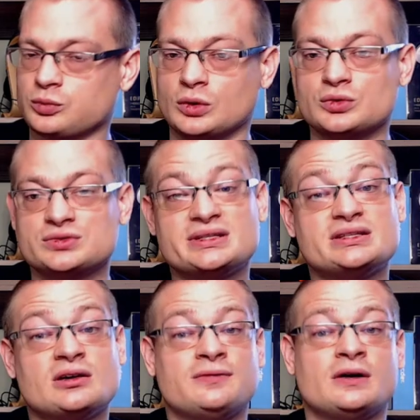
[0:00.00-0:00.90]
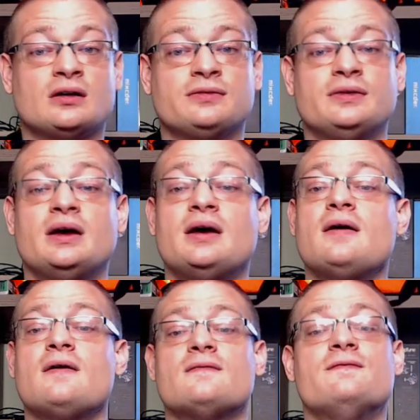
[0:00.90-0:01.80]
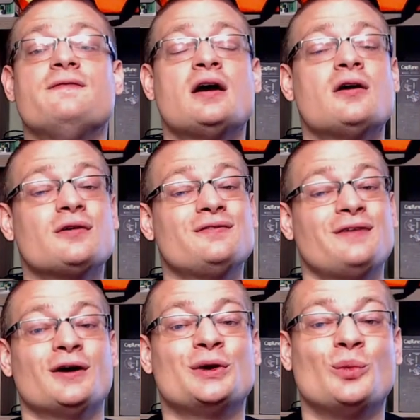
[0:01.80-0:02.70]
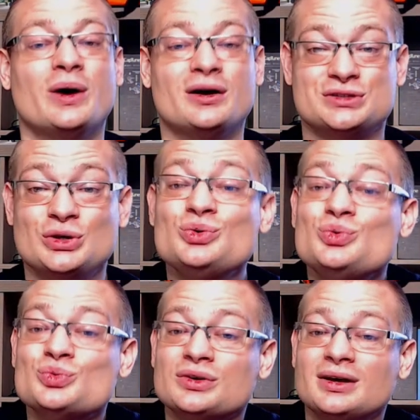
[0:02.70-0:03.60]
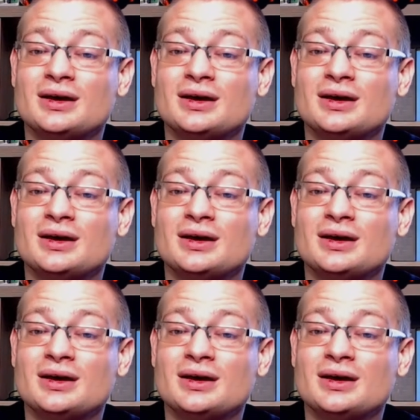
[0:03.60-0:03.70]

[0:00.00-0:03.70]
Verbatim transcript: rolls itself off. Very, very well tuned.